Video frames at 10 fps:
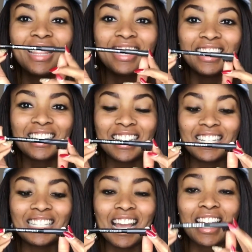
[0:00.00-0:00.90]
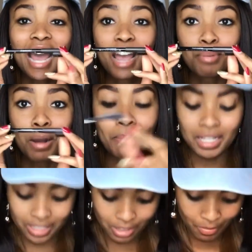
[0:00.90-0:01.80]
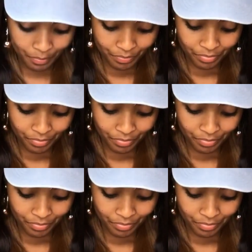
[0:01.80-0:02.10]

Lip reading: This is a eyebrow pencil.